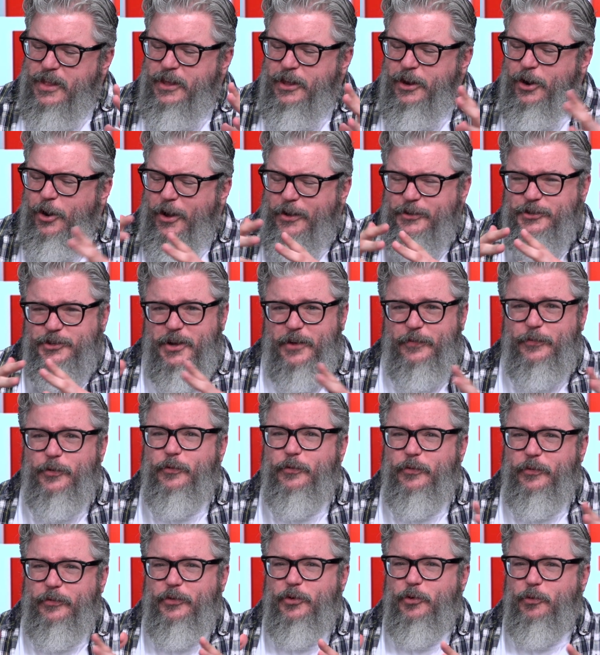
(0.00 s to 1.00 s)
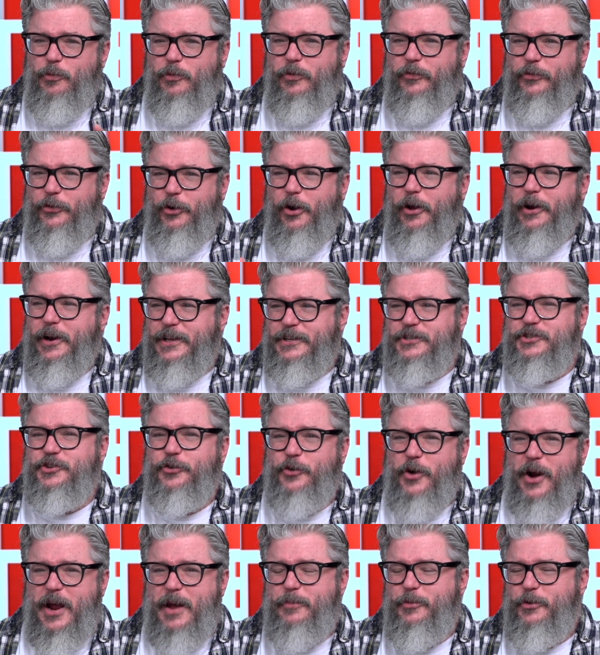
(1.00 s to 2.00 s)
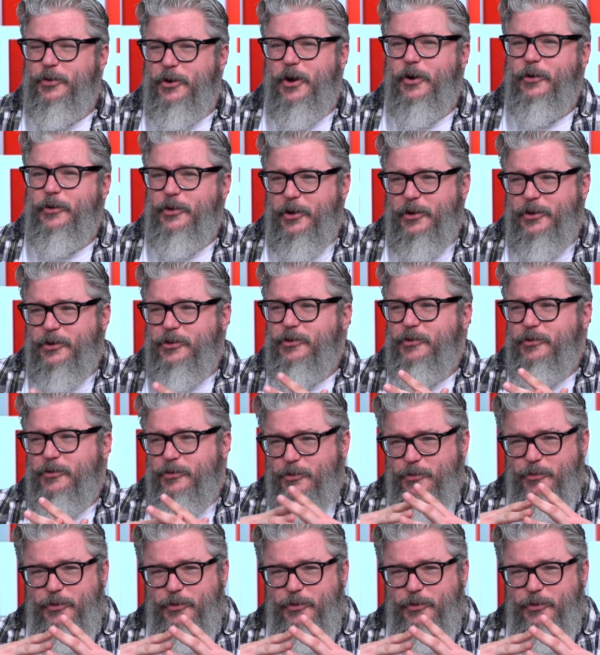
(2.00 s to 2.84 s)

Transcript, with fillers: You know, as if you if you if you're on Instagram, you know you you,